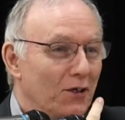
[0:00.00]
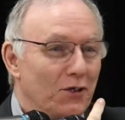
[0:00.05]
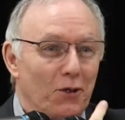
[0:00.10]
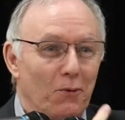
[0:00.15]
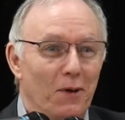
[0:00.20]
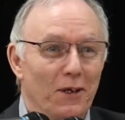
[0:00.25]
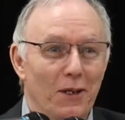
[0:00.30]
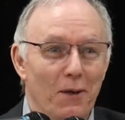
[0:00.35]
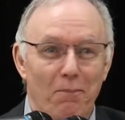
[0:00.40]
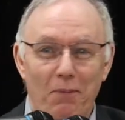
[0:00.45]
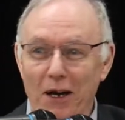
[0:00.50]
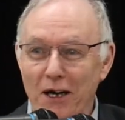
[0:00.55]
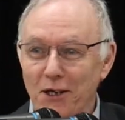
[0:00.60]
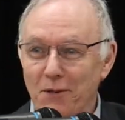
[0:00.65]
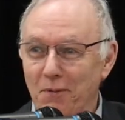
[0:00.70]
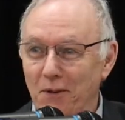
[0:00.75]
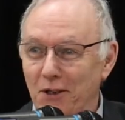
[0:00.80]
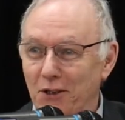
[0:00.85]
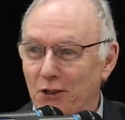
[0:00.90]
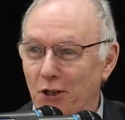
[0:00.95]
So when the
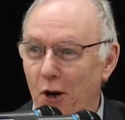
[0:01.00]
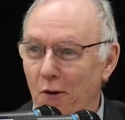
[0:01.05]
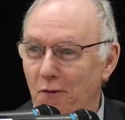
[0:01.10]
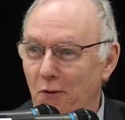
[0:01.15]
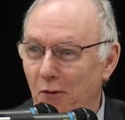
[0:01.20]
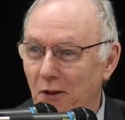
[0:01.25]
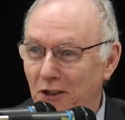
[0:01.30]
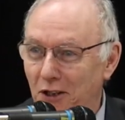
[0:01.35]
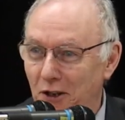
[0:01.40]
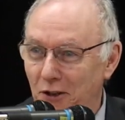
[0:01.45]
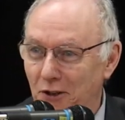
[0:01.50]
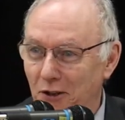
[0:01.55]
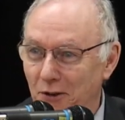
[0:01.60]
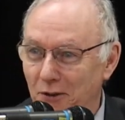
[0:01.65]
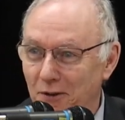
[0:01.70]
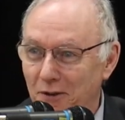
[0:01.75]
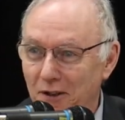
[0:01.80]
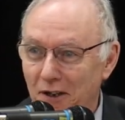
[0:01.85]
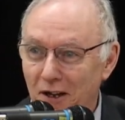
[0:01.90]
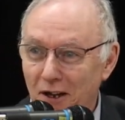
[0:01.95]
punishment is over, what do you
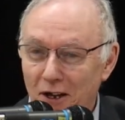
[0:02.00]
do?